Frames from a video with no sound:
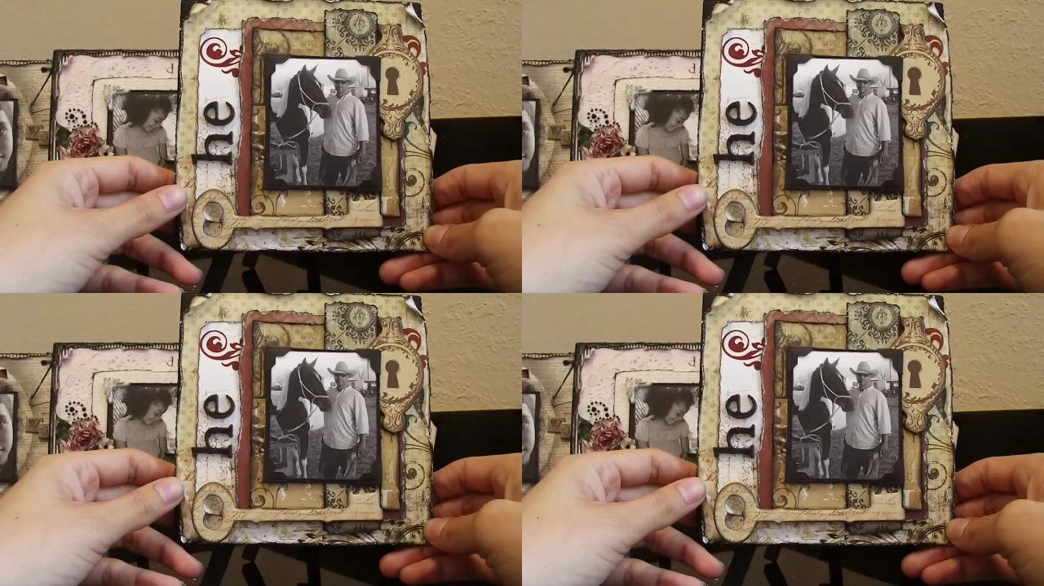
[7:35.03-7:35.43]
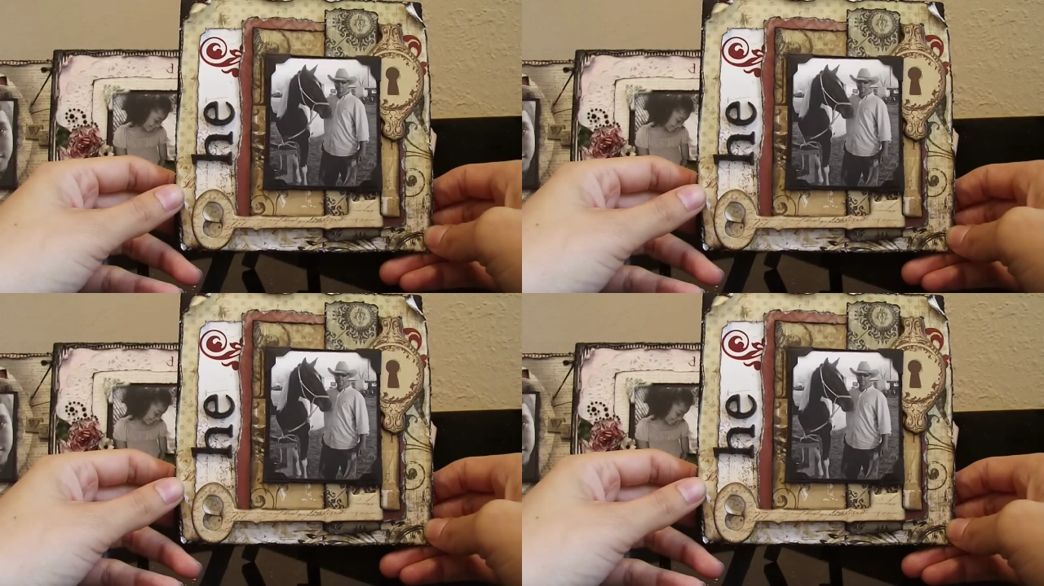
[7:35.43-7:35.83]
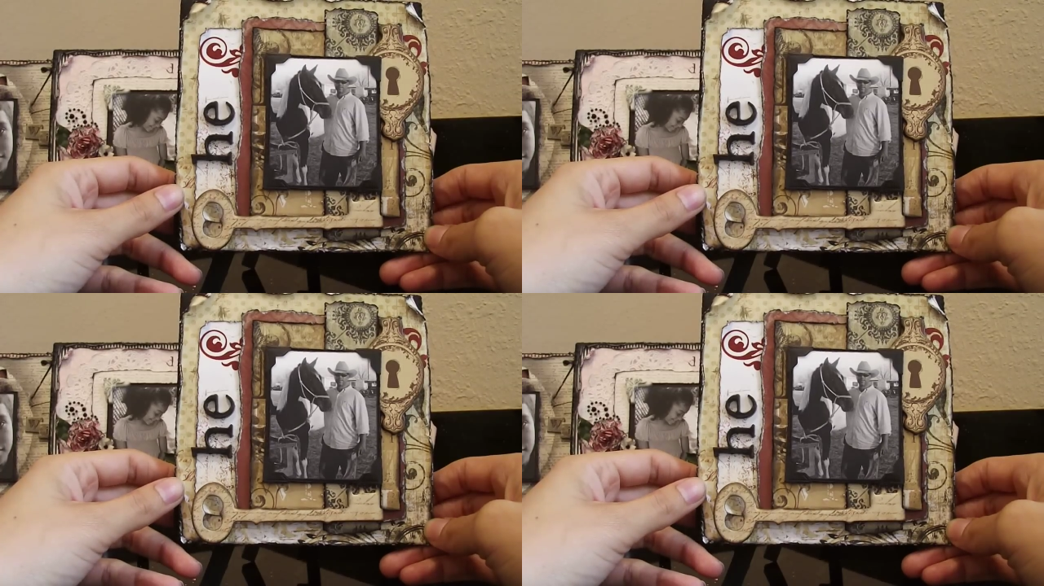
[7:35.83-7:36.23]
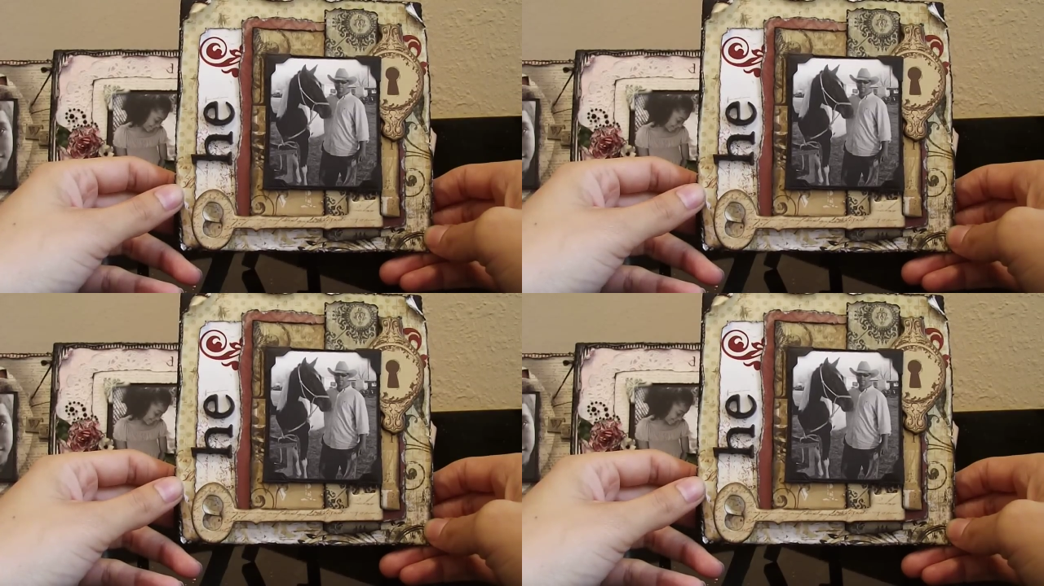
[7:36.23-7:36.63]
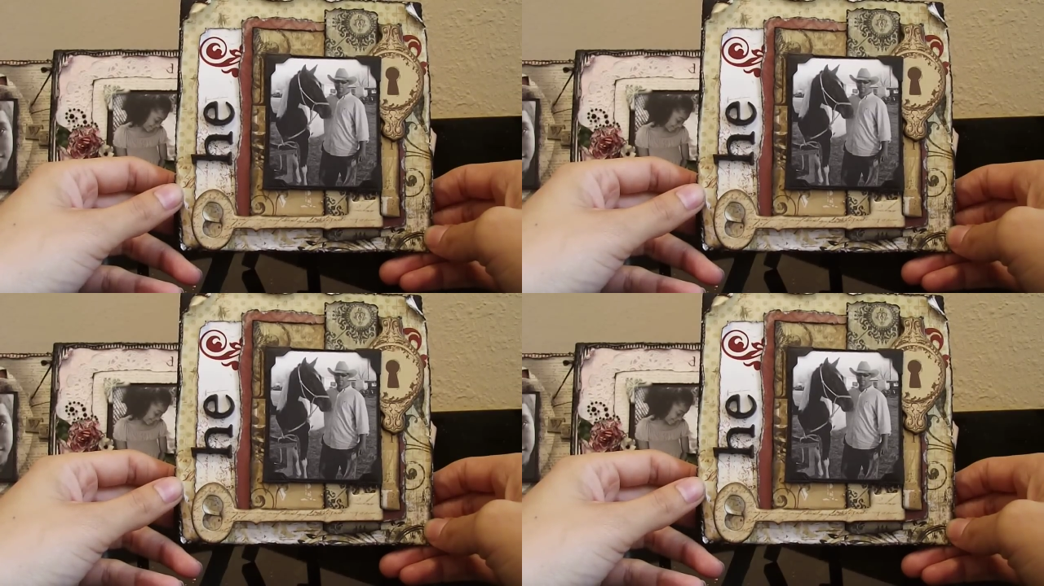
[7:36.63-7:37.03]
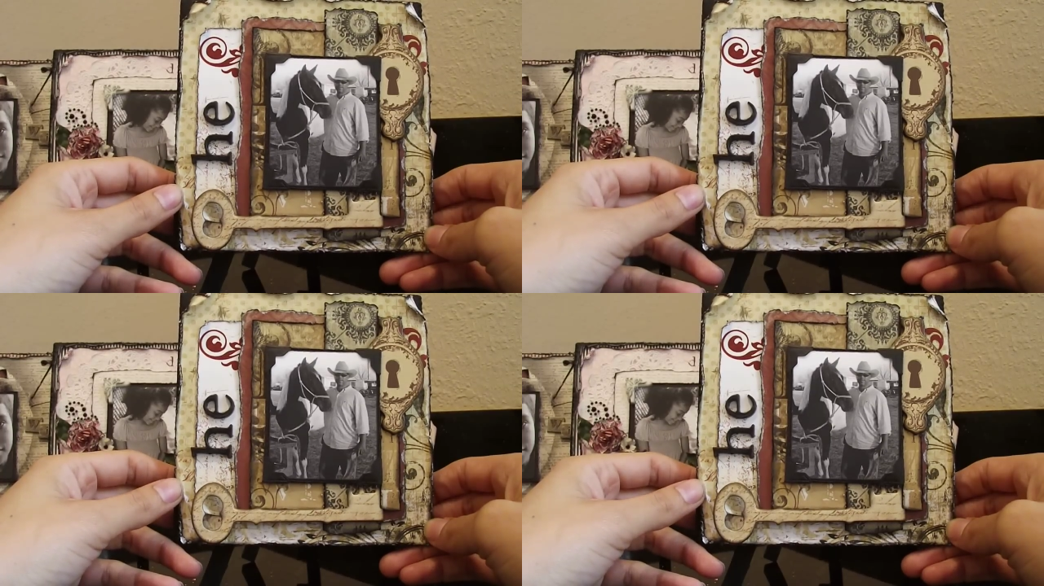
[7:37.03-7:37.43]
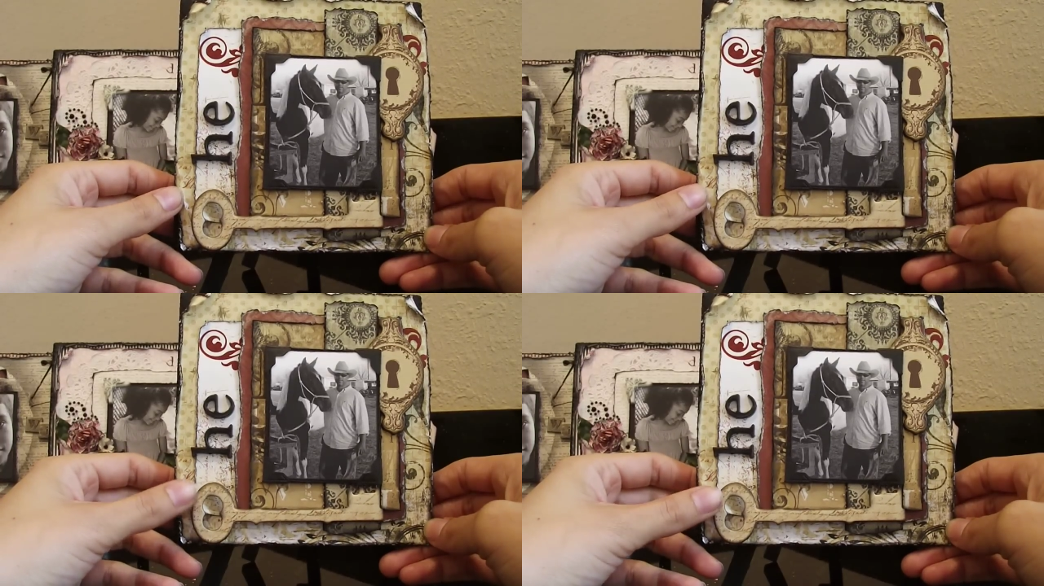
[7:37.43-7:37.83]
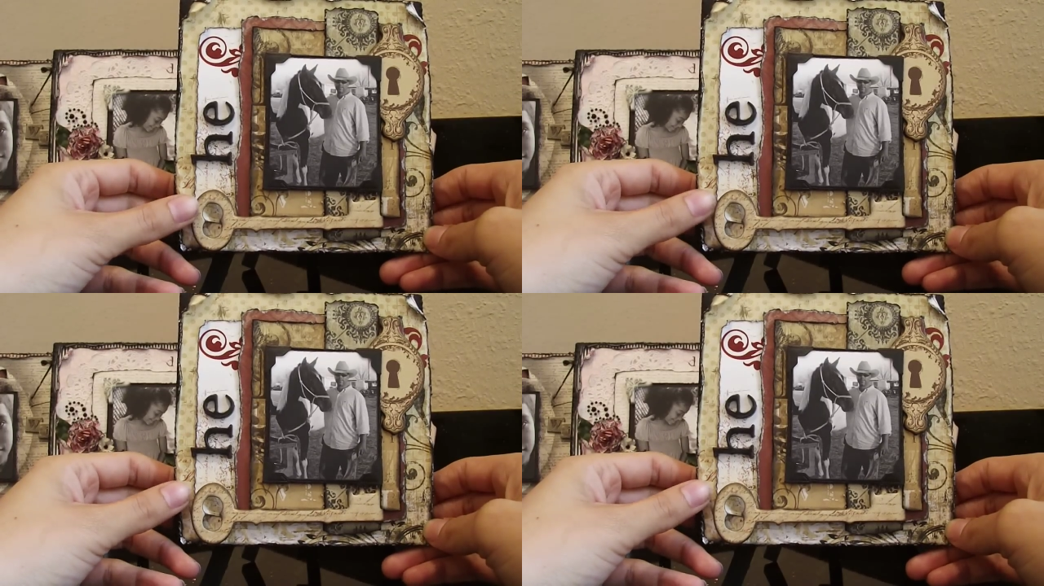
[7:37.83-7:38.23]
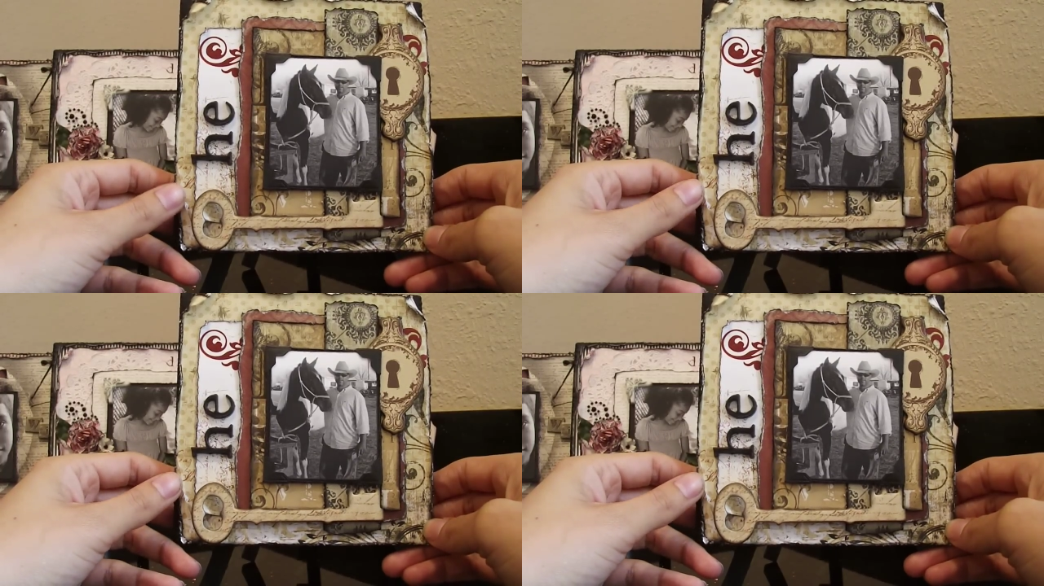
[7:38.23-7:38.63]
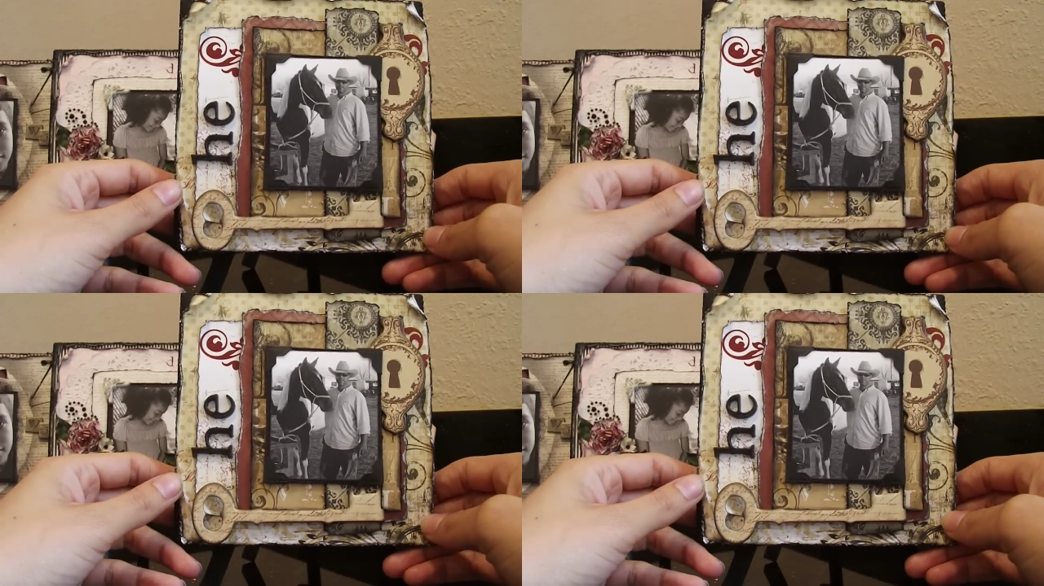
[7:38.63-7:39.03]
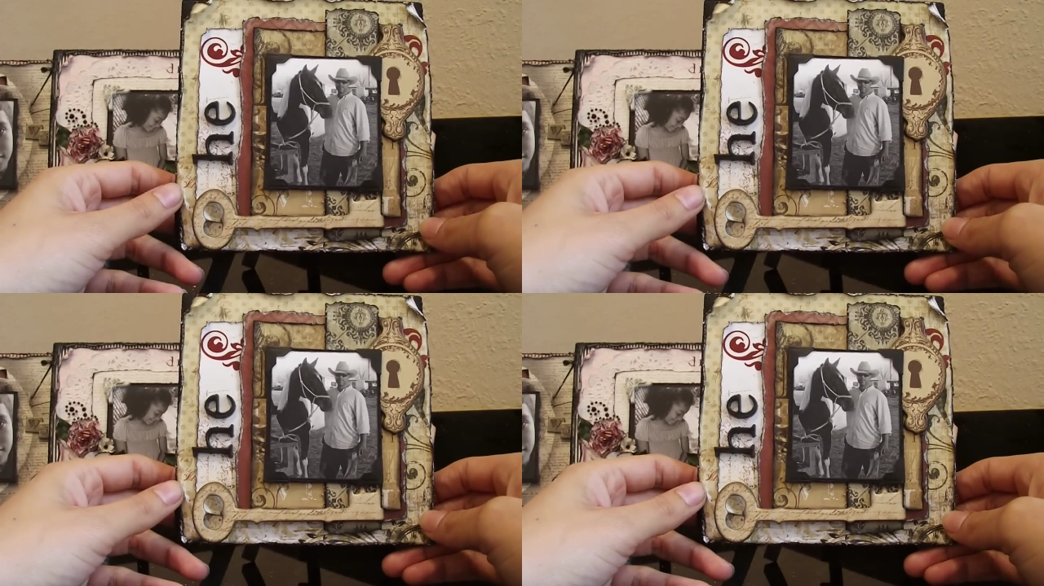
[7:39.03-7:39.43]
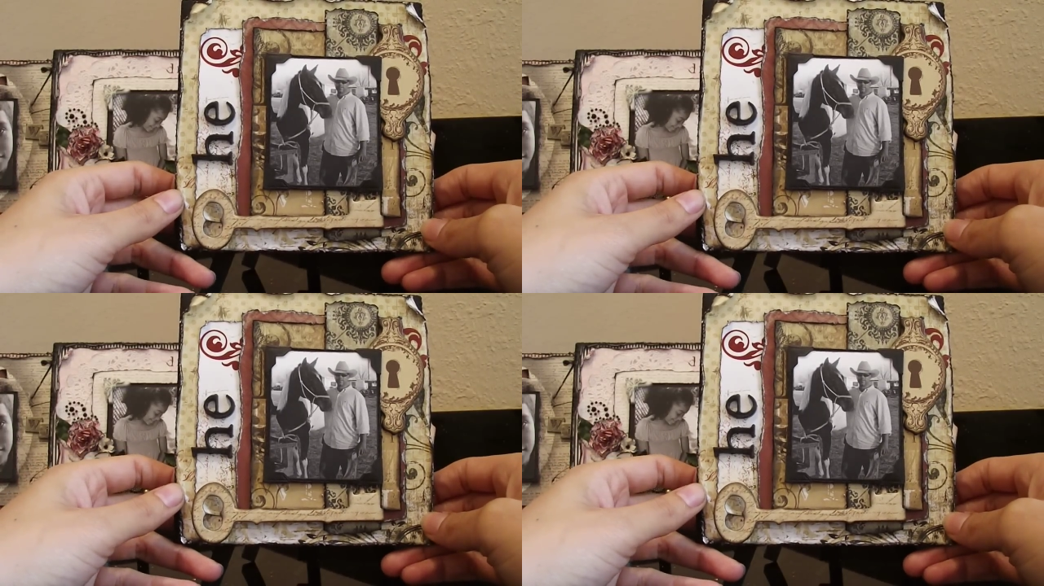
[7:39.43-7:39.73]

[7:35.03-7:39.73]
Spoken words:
(no speaker visible)